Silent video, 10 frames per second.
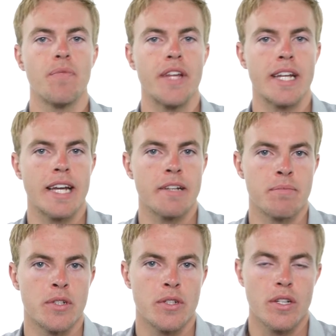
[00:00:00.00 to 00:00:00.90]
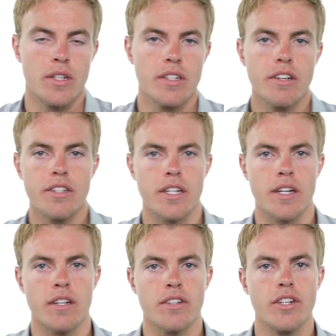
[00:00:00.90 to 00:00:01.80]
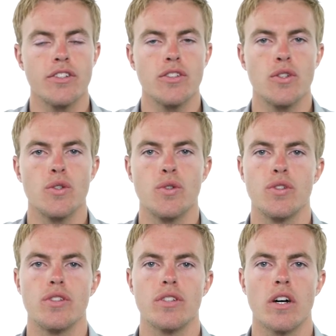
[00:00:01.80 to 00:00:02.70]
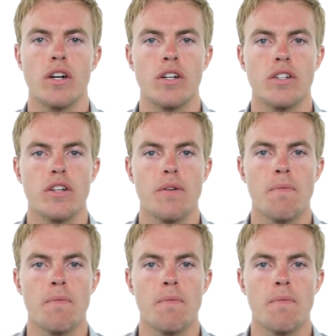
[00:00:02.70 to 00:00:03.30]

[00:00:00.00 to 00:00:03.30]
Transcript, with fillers: the Enlightenment teaching teaches you to start